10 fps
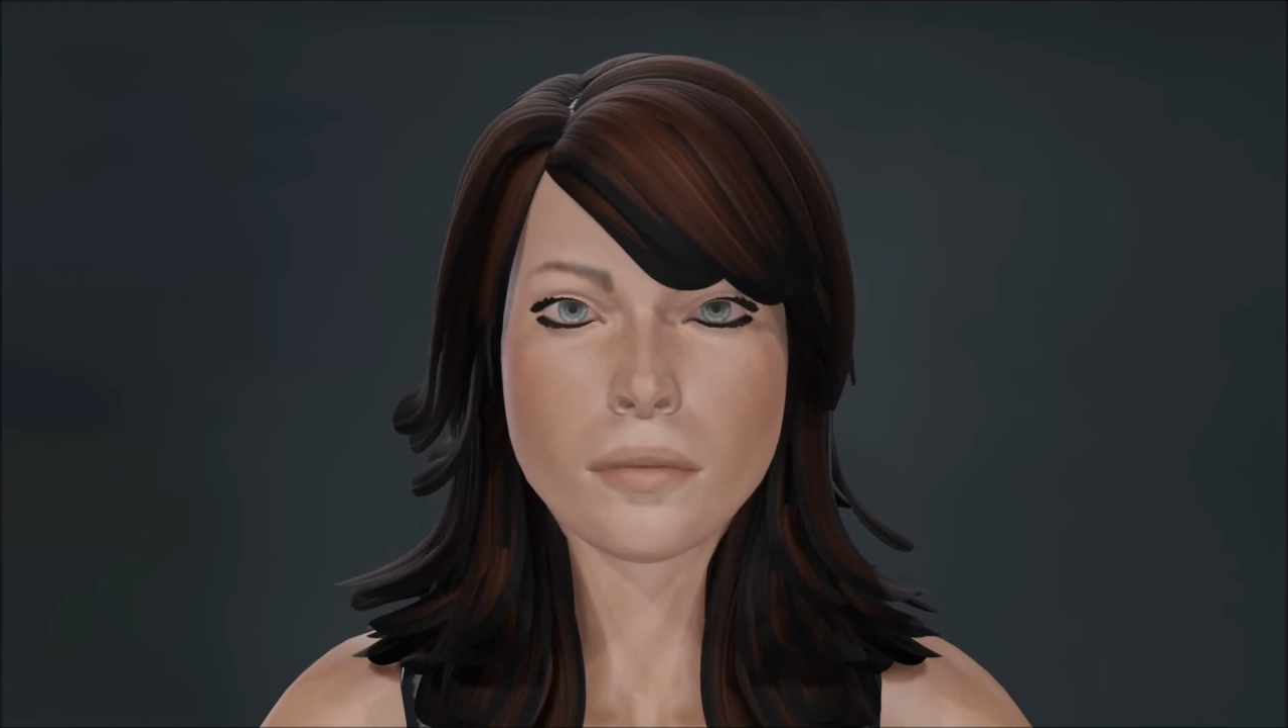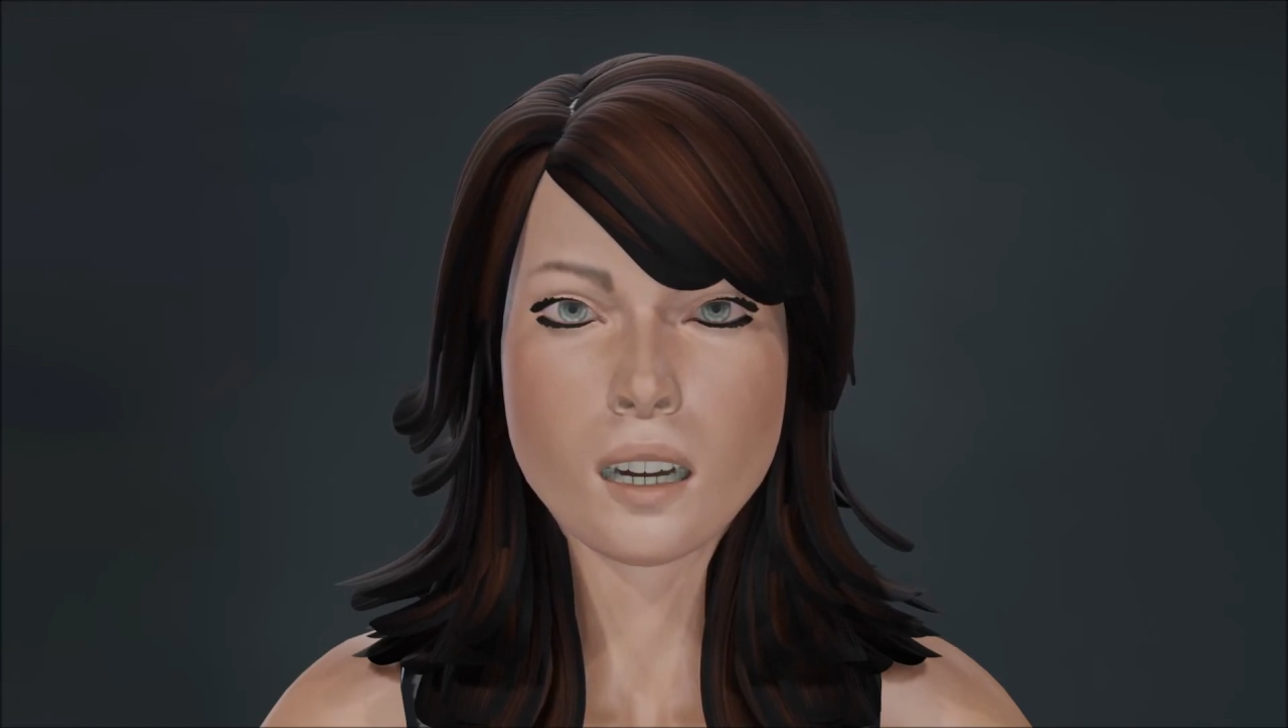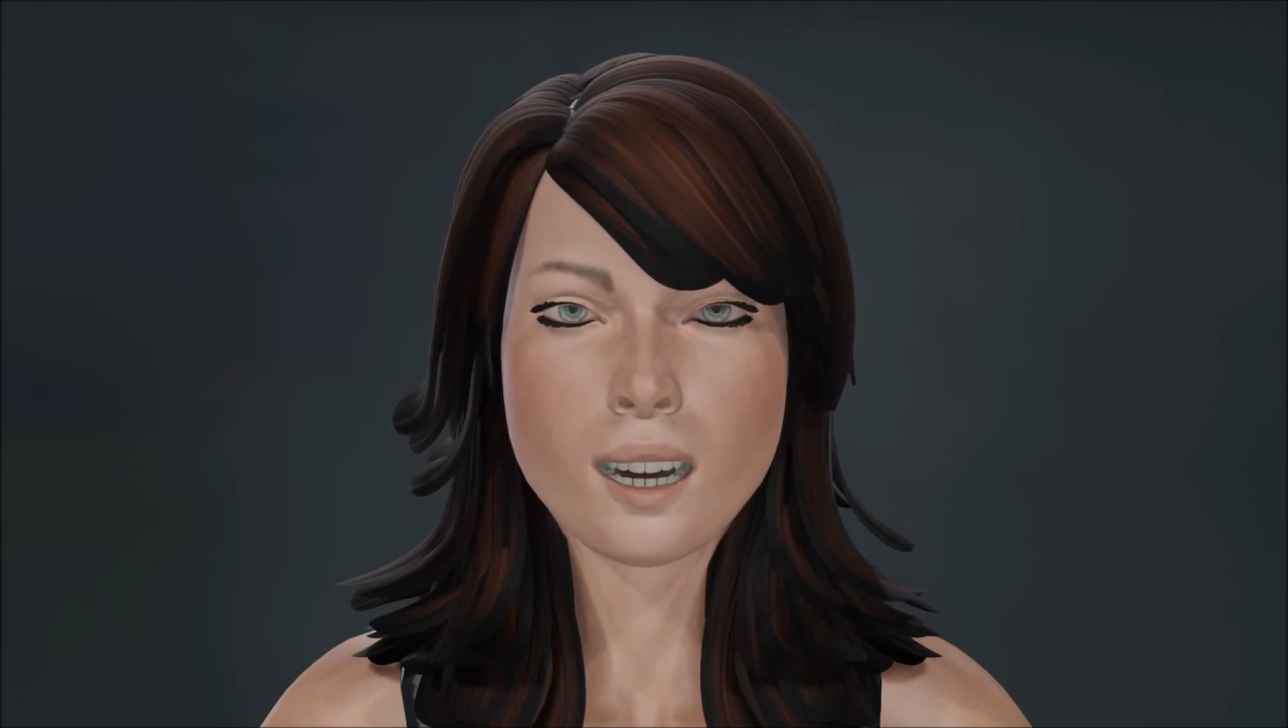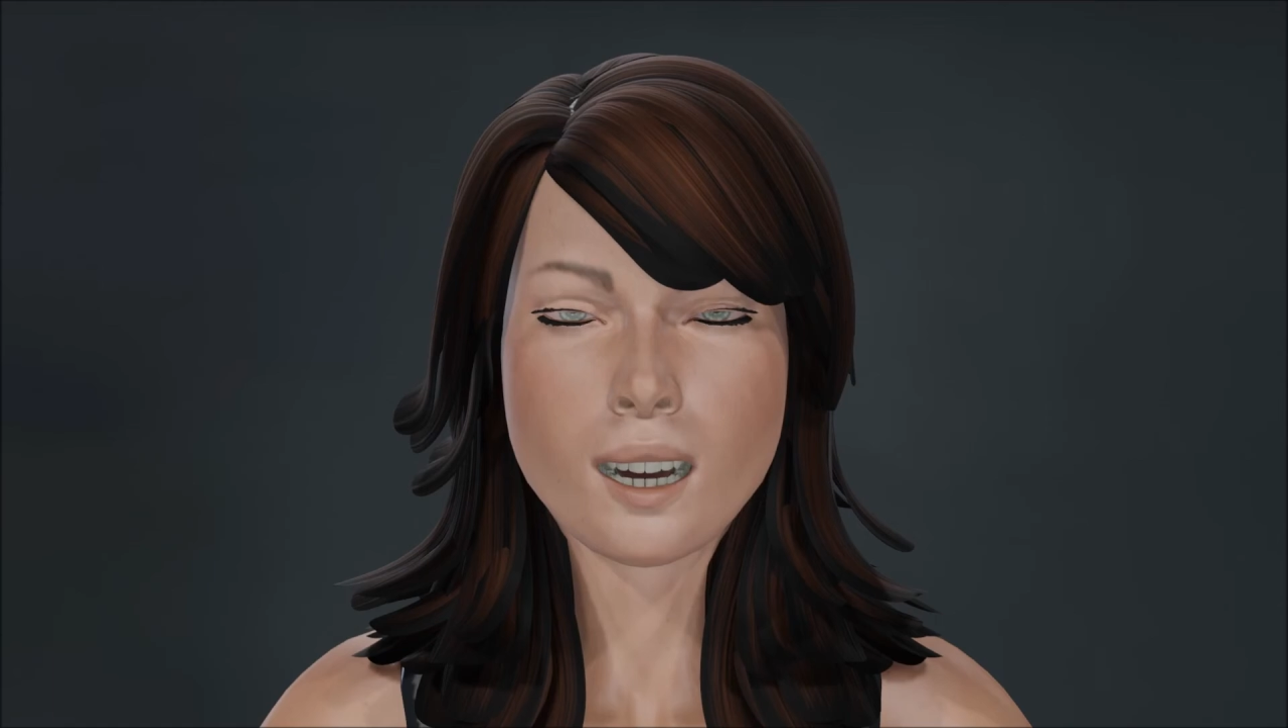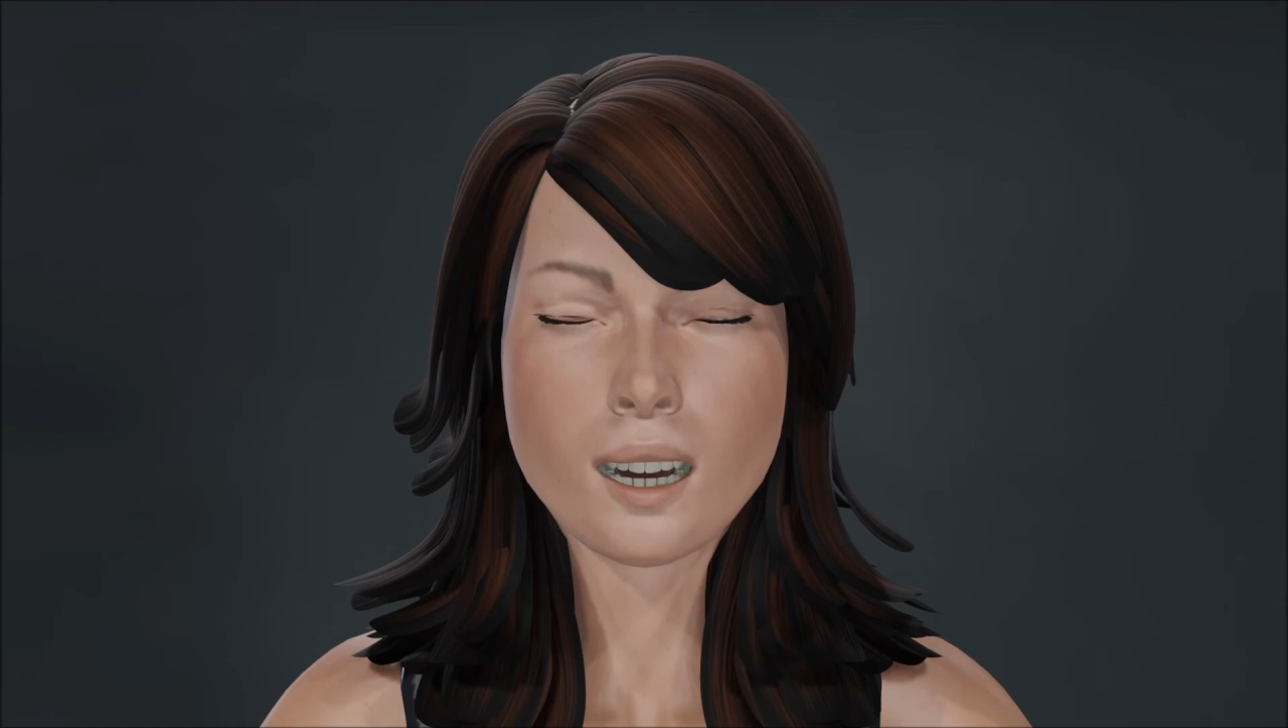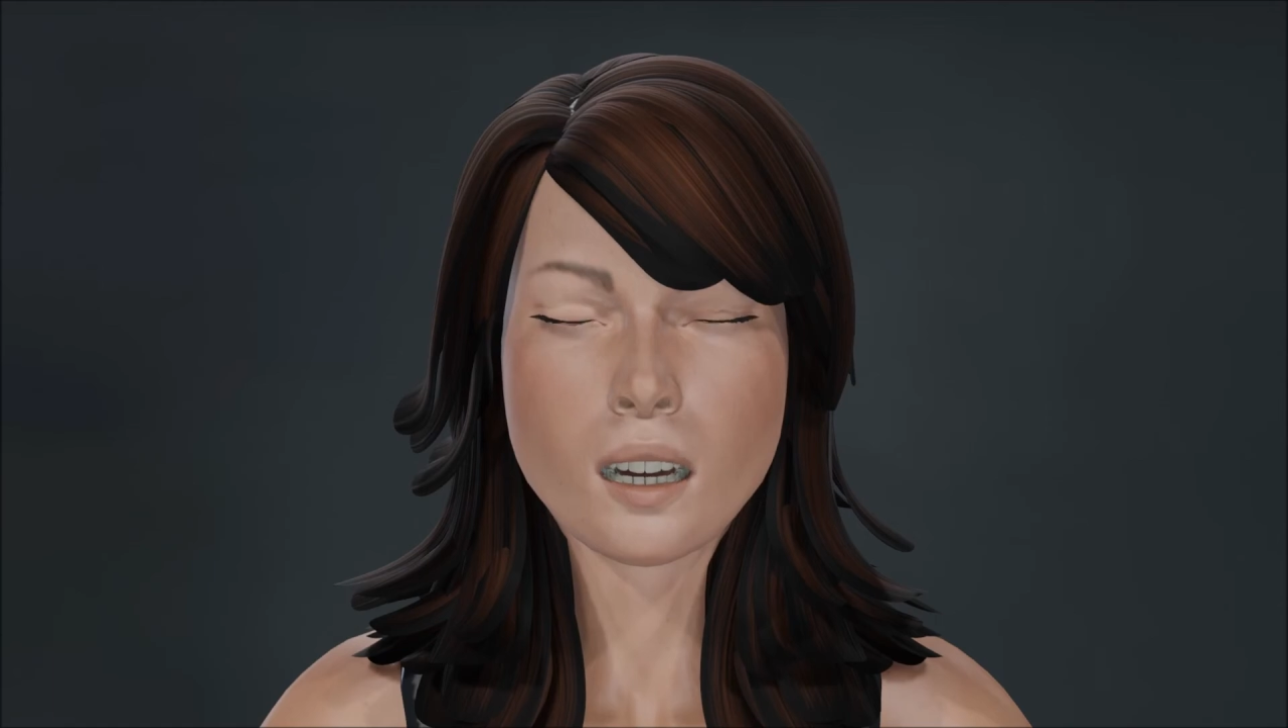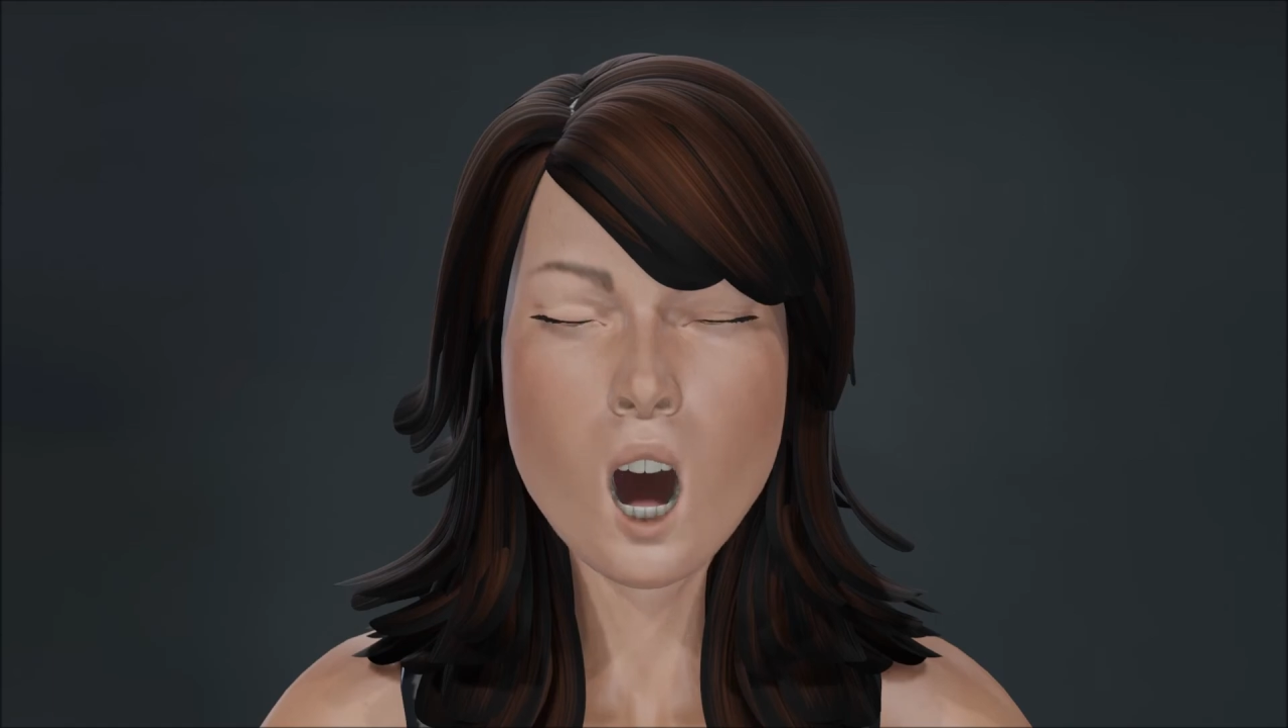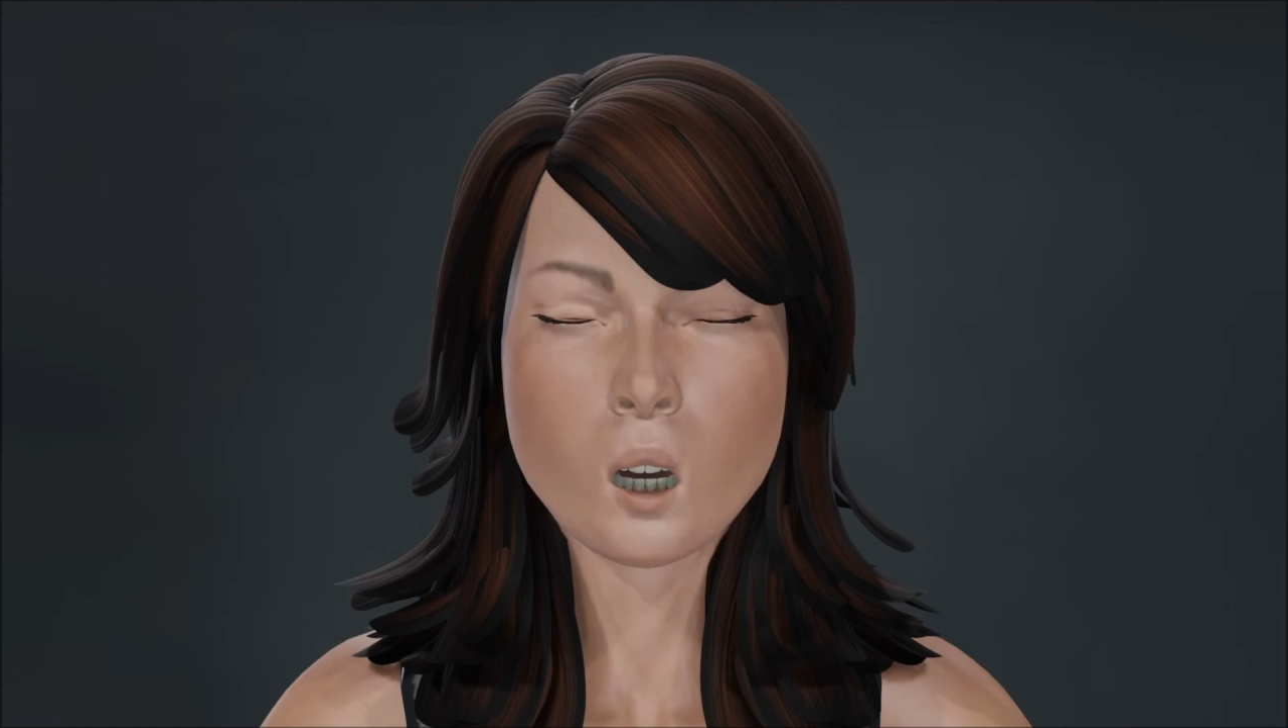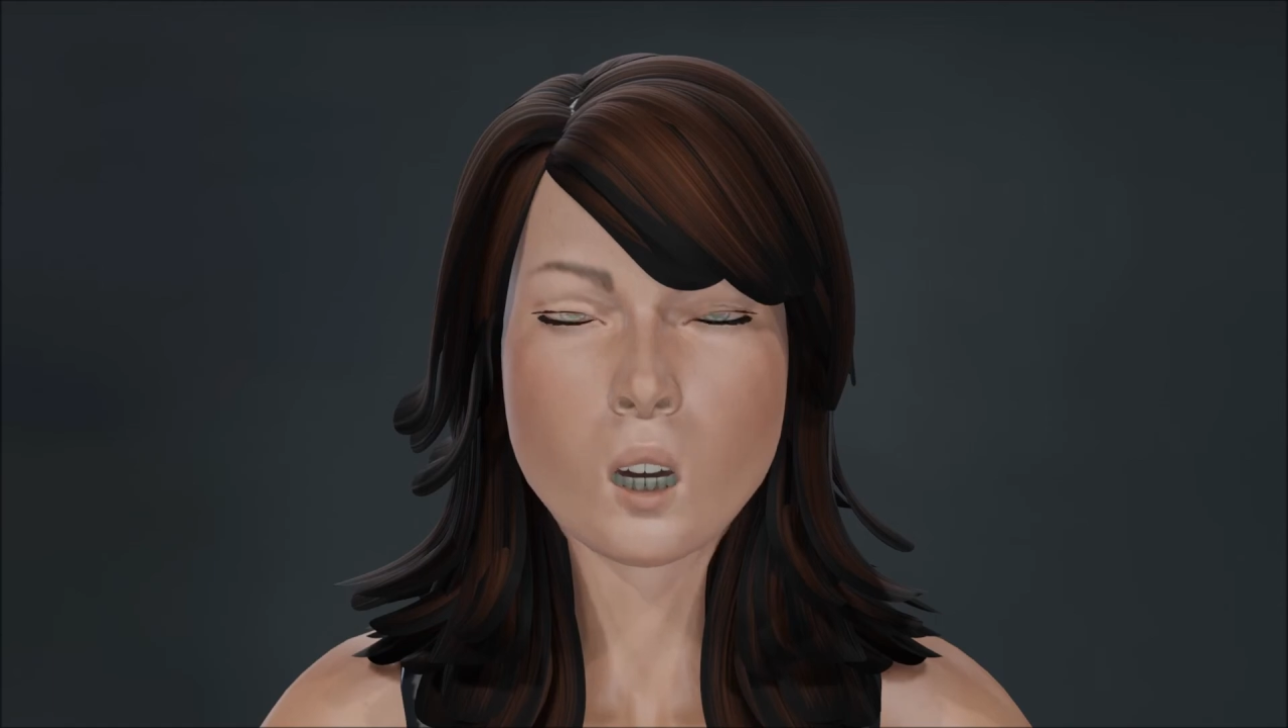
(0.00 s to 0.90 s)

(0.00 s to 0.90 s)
The answers